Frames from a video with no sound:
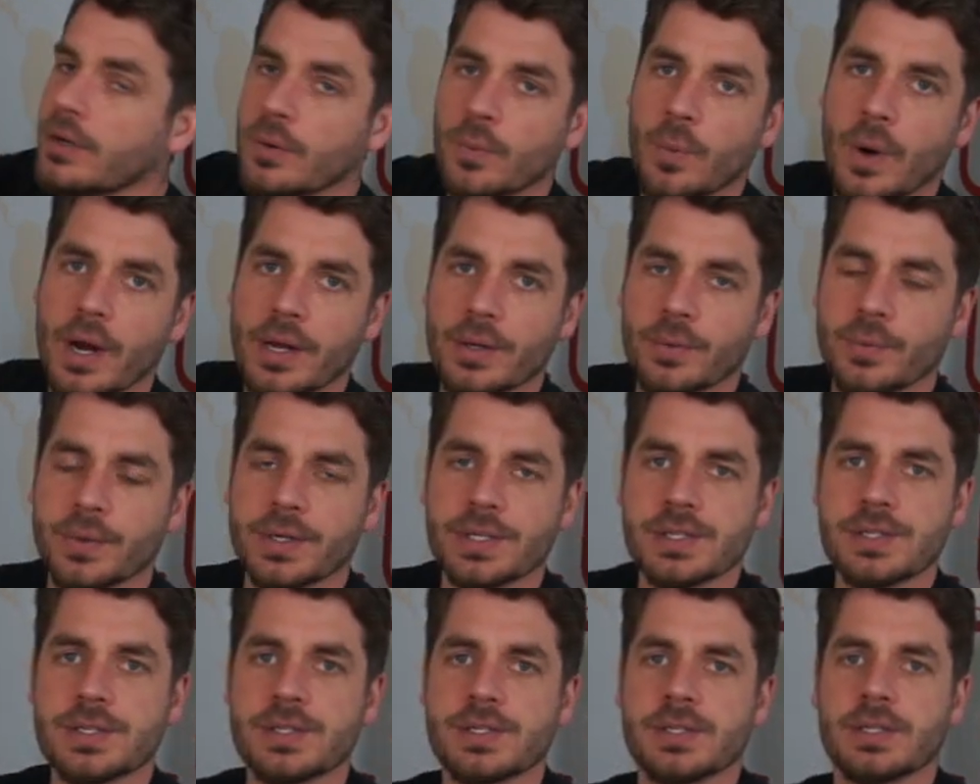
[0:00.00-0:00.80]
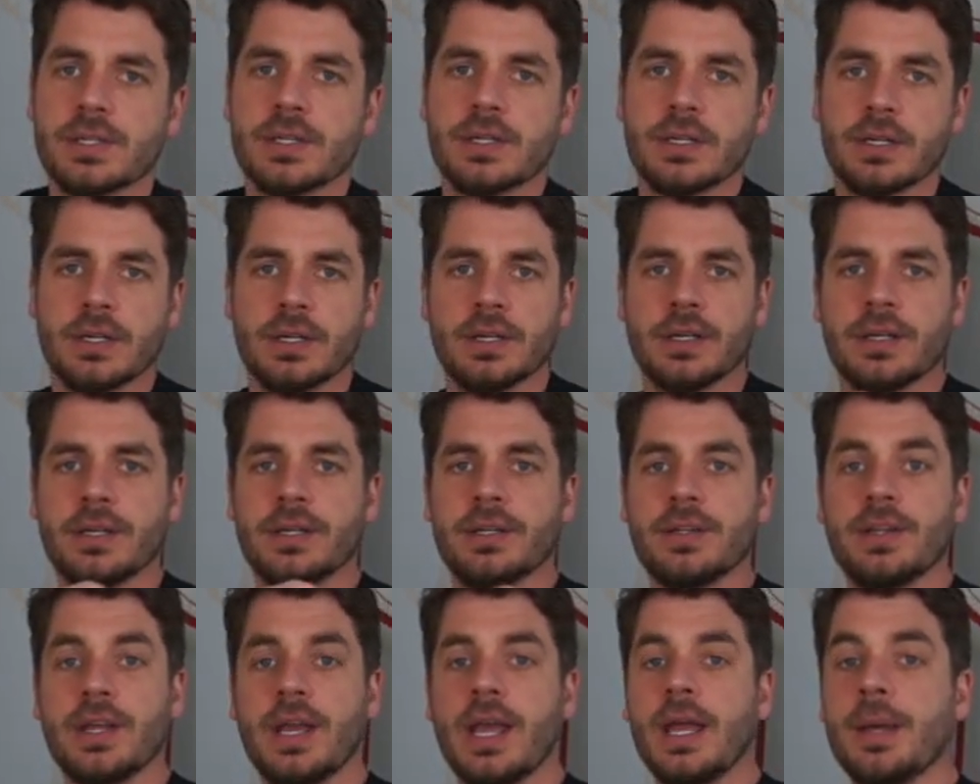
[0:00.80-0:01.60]
white wins
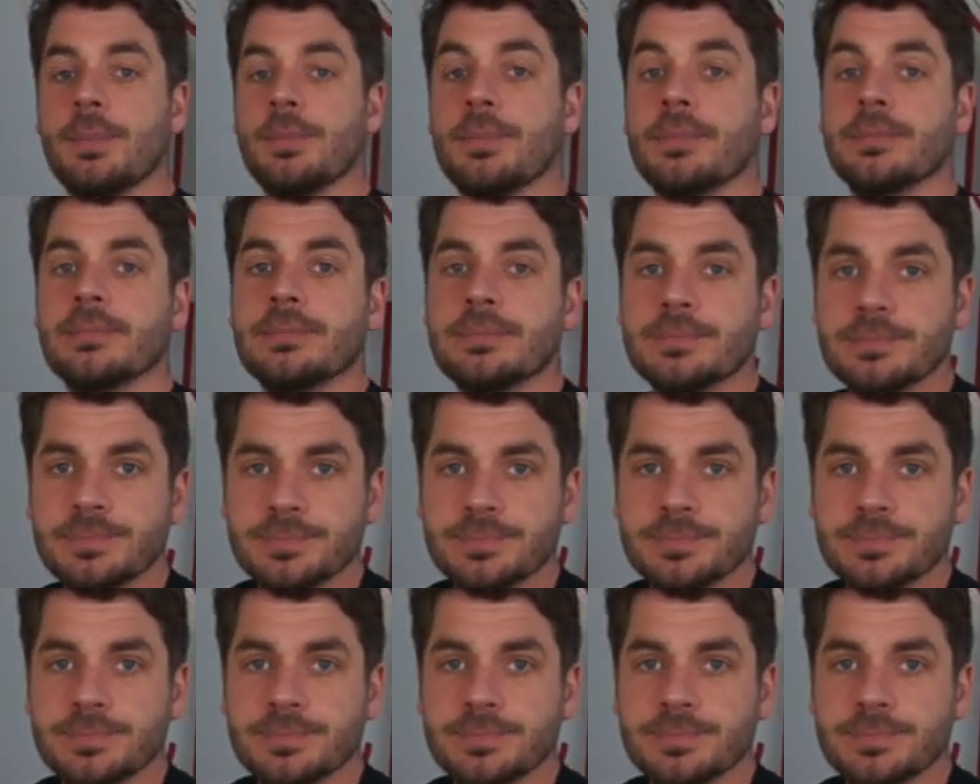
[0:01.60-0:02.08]
the game.